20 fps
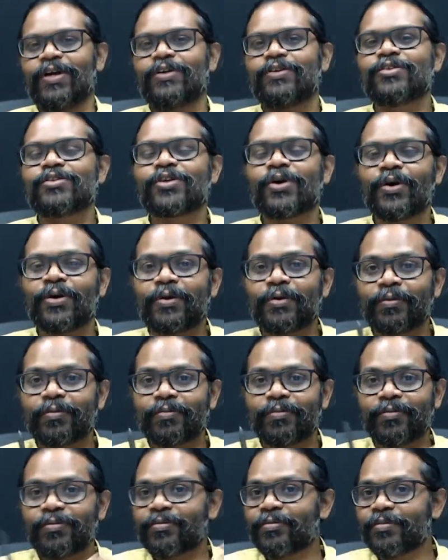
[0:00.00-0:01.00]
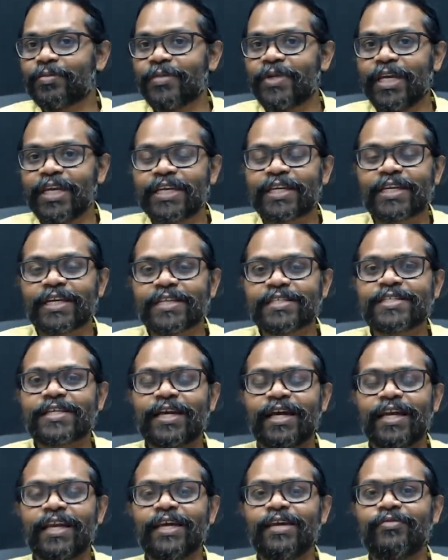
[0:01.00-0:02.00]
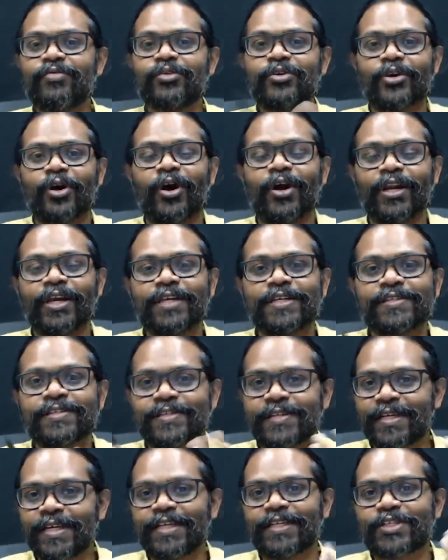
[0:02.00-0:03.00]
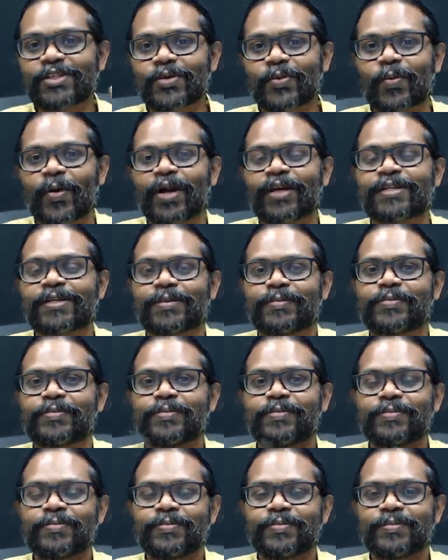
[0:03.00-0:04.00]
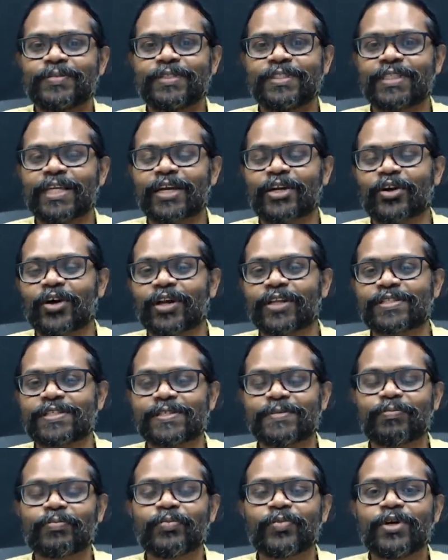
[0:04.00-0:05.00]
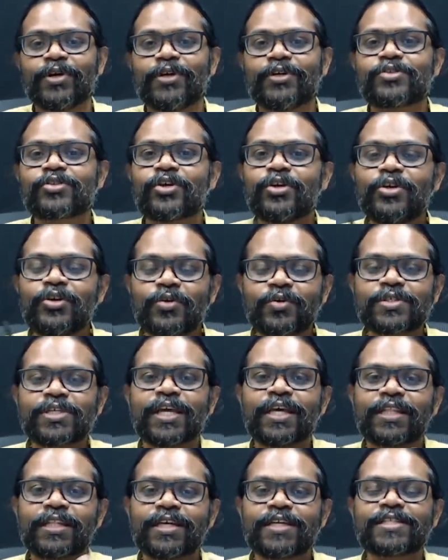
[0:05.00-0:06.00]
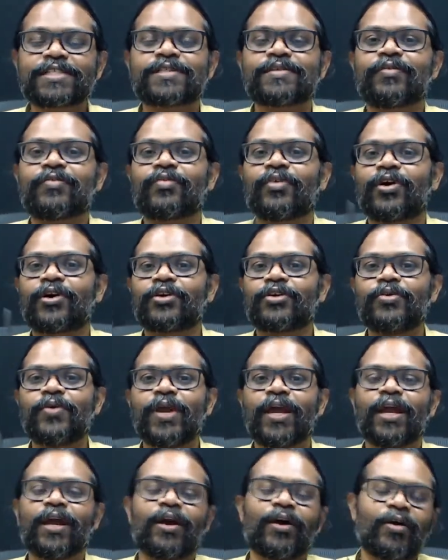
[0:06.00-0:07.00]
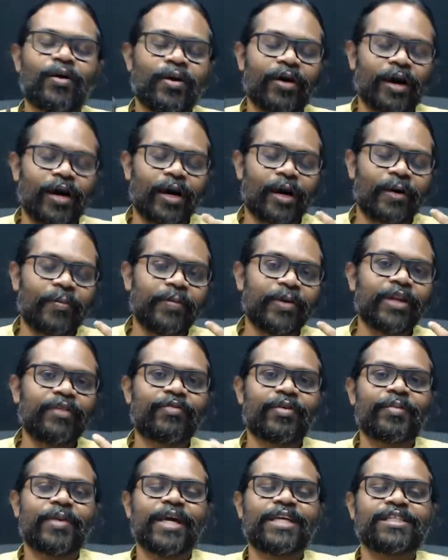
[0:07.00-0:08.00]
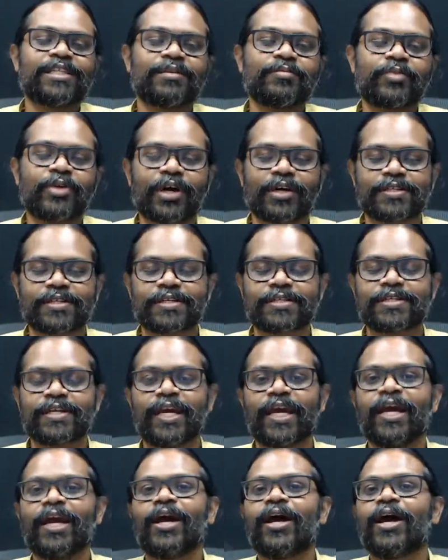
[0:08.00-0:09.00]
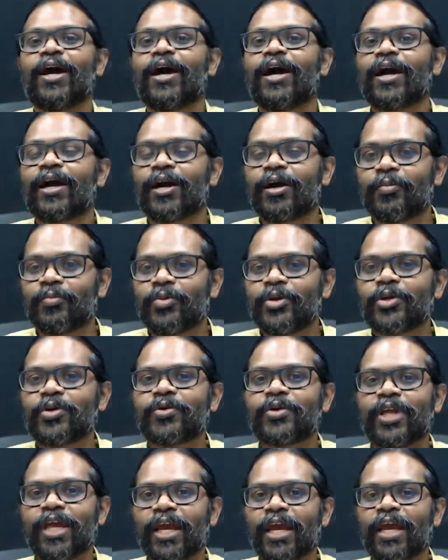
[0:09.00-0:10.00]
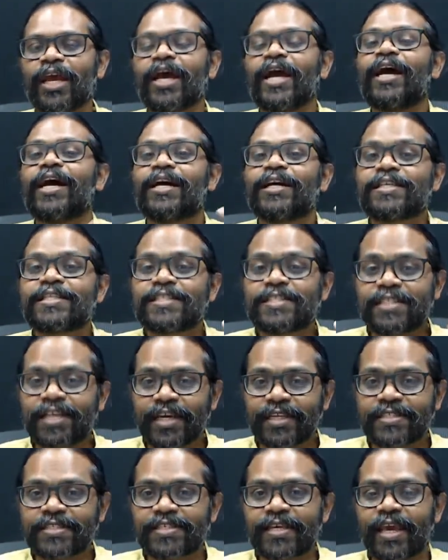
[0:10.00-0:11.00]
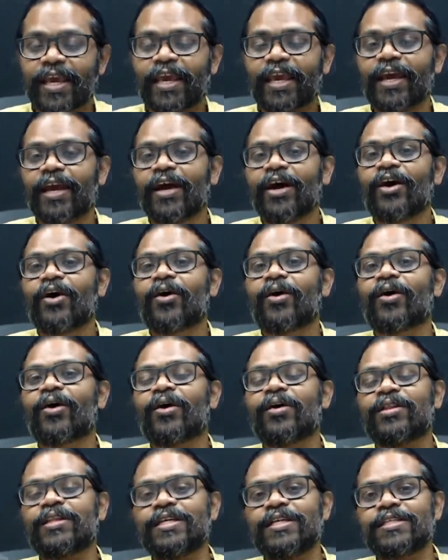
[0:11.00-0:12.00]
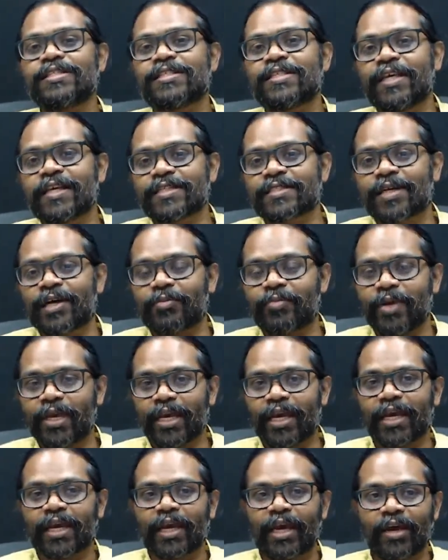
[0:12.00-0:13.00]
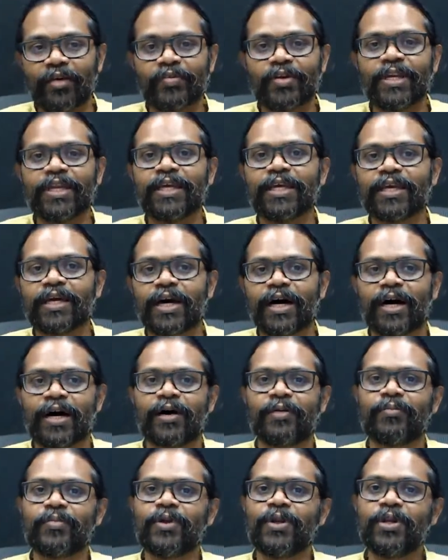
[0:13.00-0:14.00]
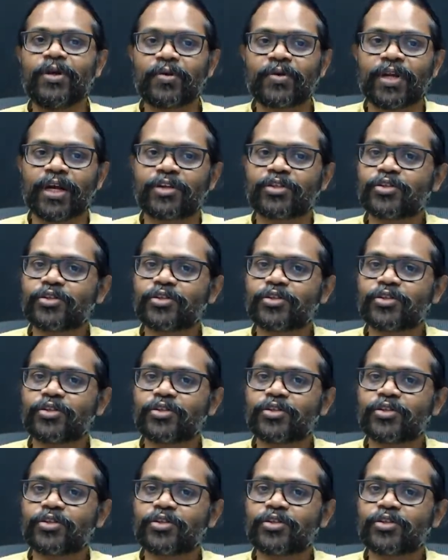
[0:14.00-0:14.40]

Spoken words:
So intrinsically, photonics is quantum technology. So using this for doing information processing, computing, sensing, all these things are being heavily looked at.